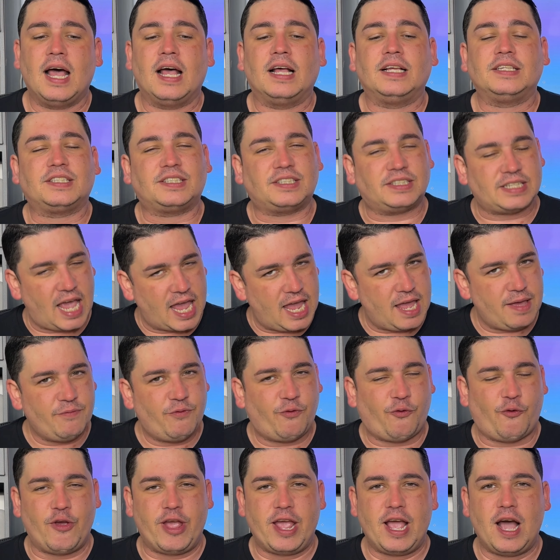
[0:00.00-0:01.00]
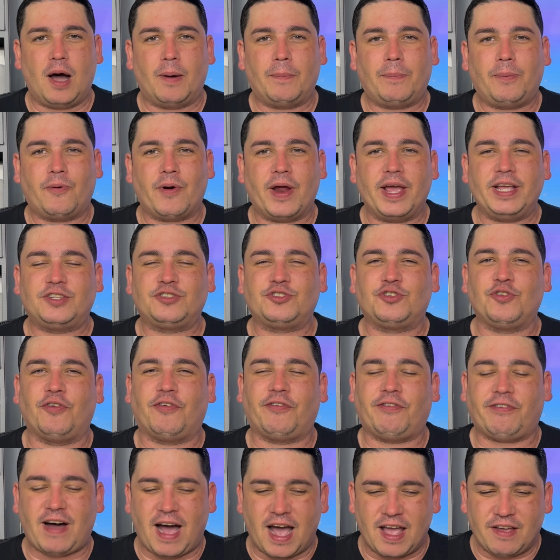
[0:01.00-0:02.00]
same free upgrade to
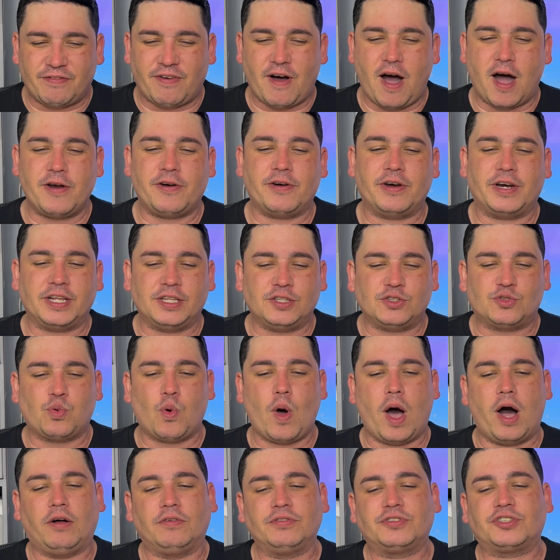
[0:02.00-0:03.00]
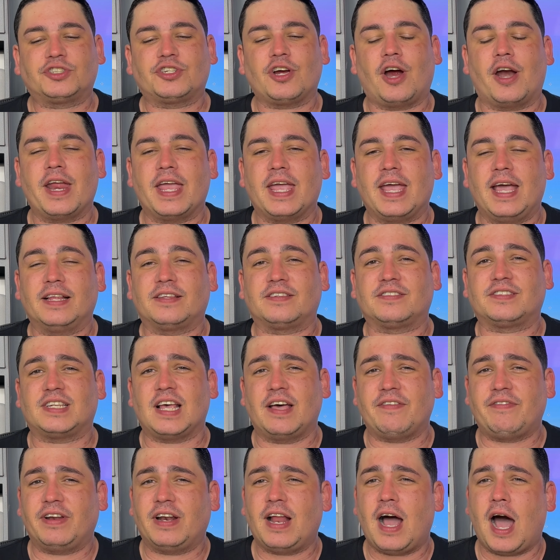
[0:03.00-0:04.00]
512, starting at
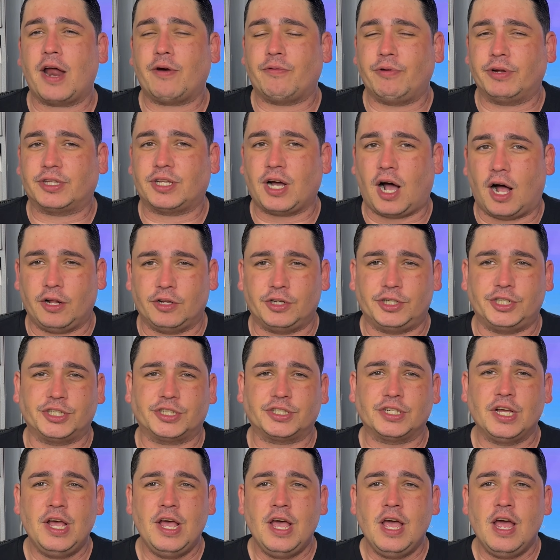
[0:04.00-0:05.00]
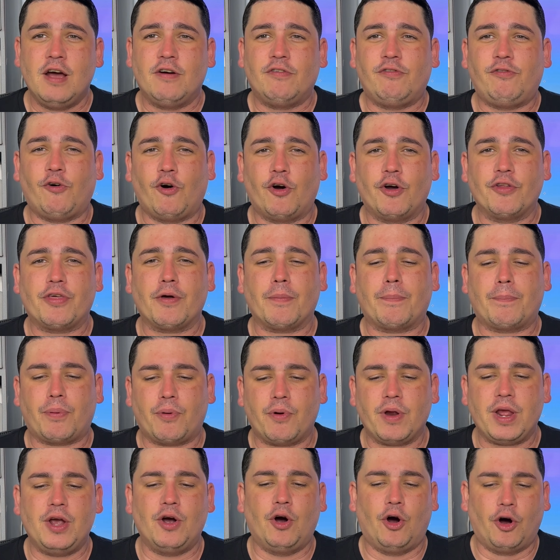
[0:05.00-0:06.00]
$700 for the
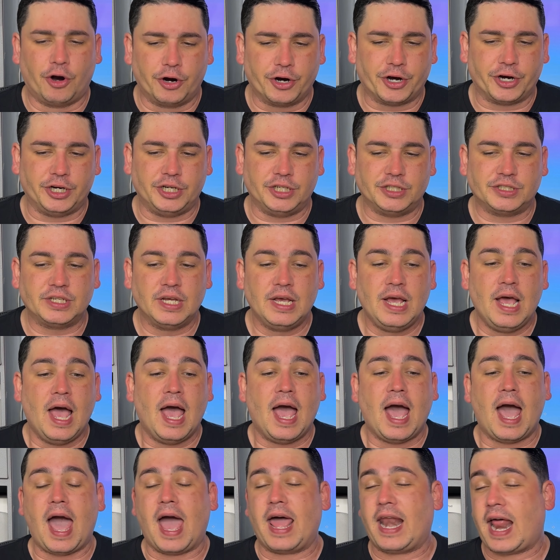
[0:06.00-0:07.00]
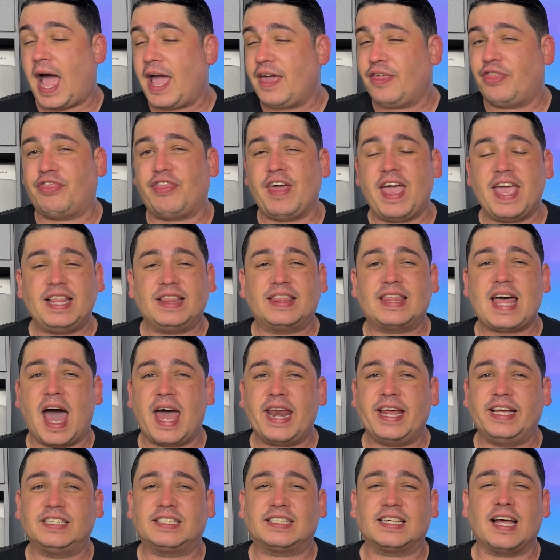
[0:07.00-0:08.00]
pre-orders. And I think
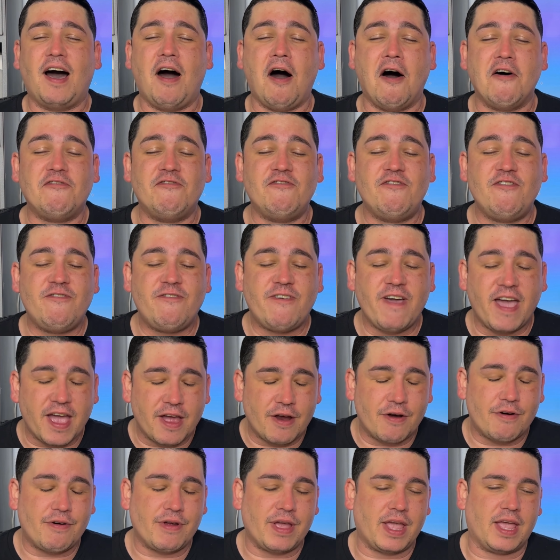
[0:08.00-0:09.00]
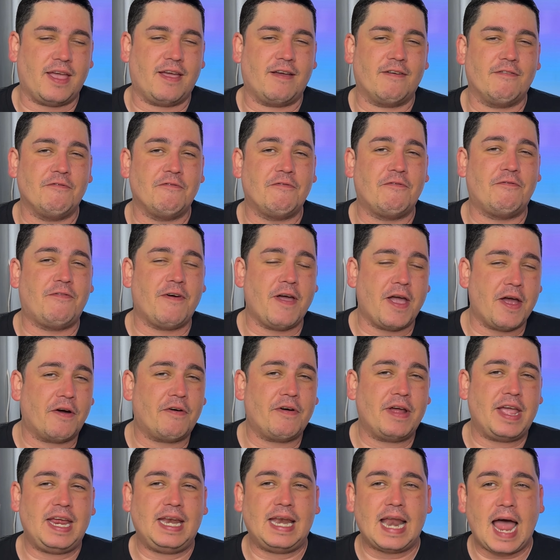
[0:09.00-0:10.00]
that is a very,
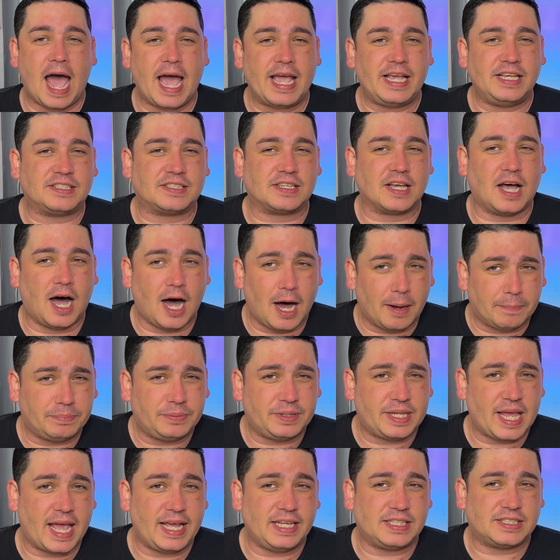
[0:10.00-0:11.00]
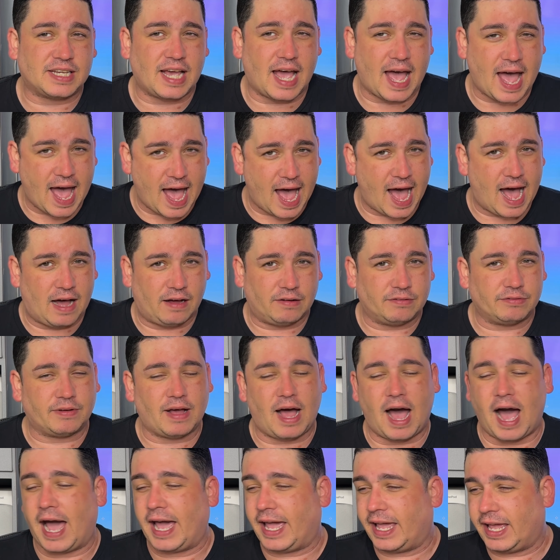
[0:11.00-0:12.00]
very nice update to have.
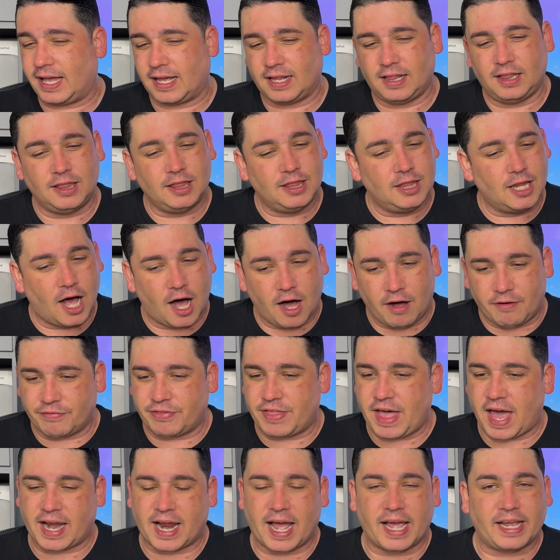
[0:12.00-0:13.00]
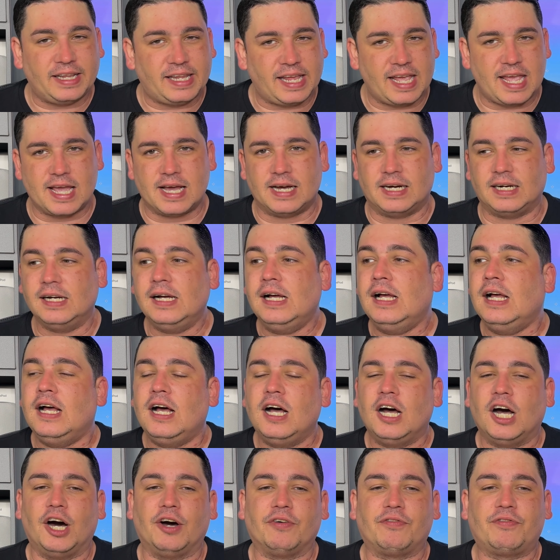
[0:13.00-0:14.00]
I love that idea
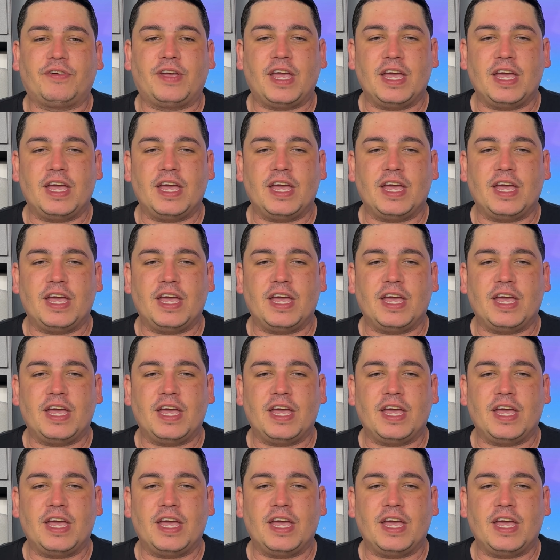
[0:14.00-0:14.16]
of